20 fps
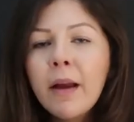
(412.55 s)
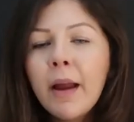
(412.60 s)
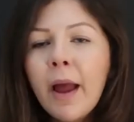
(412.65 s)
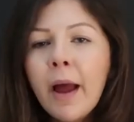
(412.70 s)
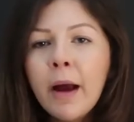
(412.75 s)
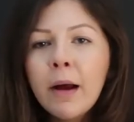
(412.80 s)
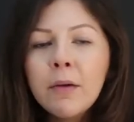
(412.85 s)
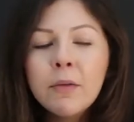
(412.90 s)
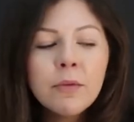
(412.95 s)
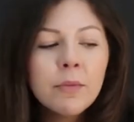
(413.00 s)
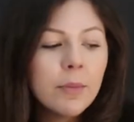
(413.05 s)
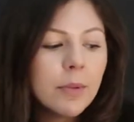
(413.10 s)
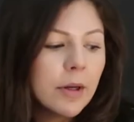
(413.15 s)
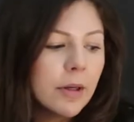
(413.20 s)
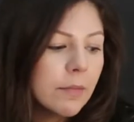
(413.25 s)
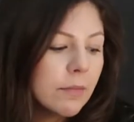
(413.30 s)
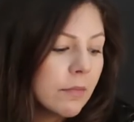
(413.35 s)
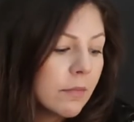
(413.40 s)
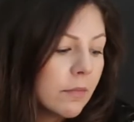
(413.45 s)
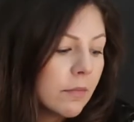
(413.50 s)
I have
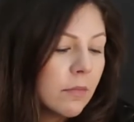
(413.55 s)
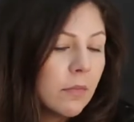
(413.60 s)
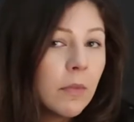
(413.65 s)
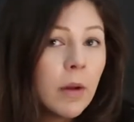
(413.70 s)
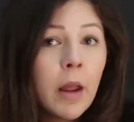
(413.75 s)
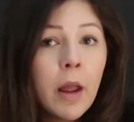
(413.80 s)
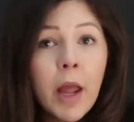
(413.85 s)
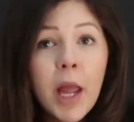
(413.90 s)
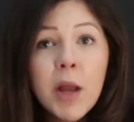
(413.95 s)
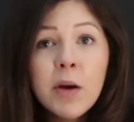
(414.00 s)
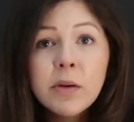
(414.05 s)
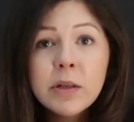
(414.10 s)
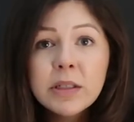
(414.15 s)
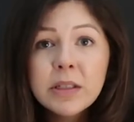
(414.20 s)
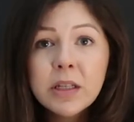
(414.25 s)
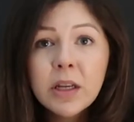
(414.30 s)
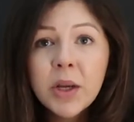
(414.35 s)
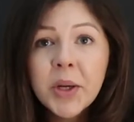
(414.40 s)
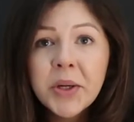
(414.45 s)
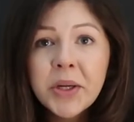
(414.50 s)
but it
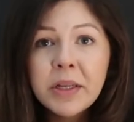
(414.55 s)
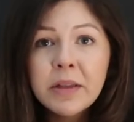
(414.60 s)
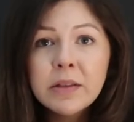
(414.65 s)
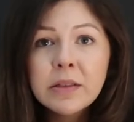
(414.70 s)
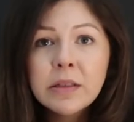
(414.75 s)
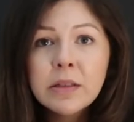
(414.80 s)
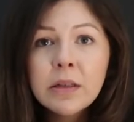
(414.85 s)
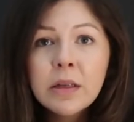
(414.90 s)
was good